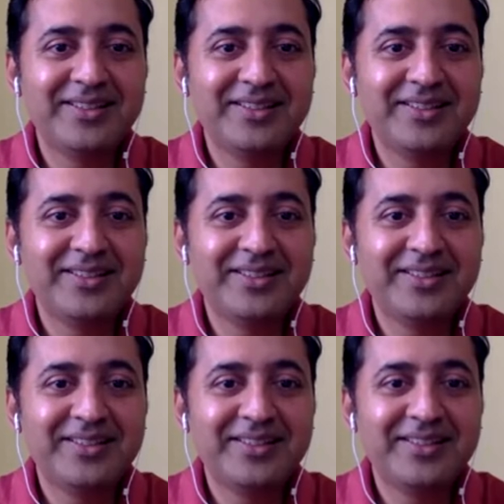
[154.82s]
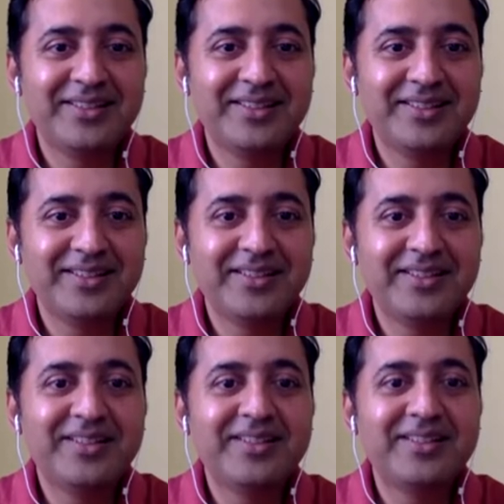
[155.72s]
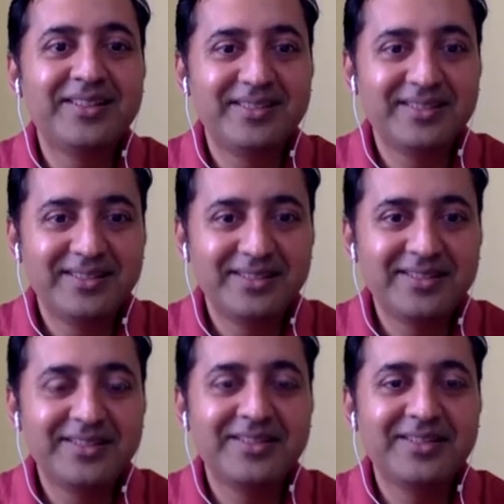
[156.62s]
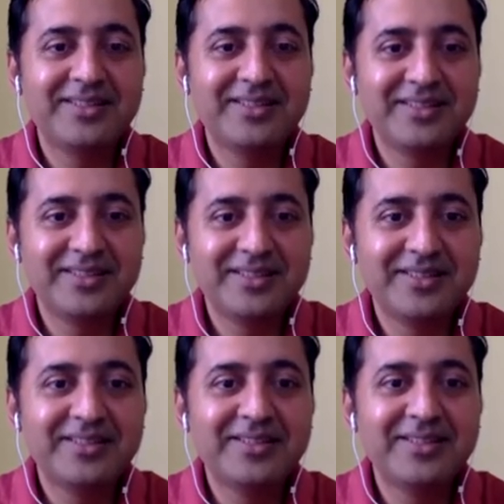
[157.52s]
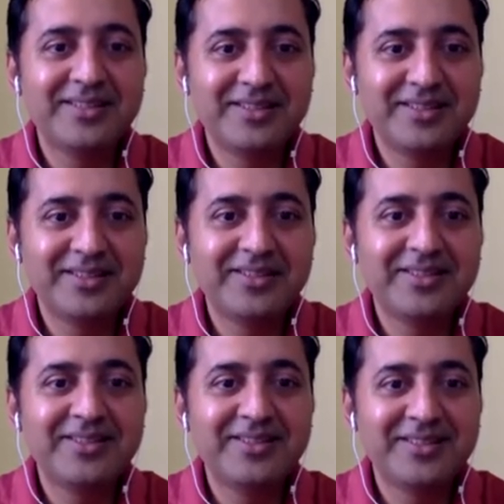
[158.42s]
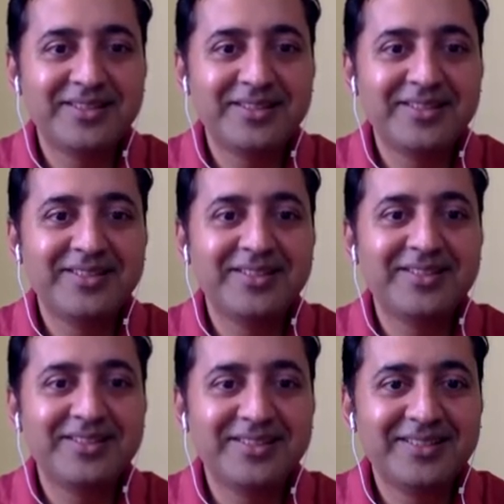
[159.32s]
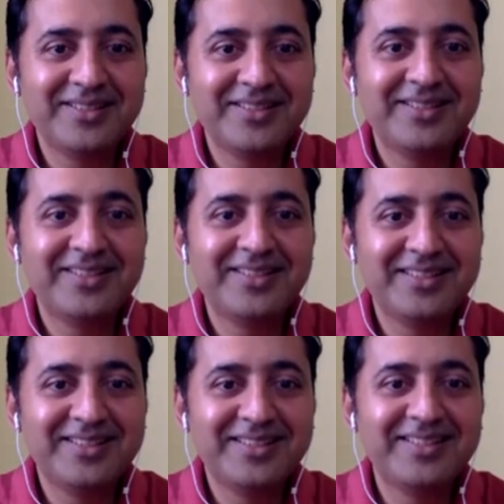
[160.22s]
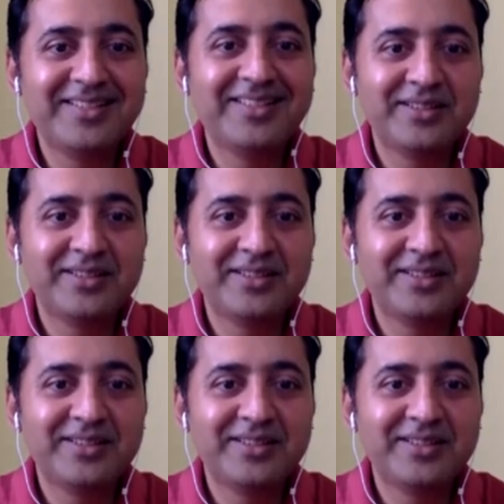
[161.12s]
No words are spoken by the person on screen.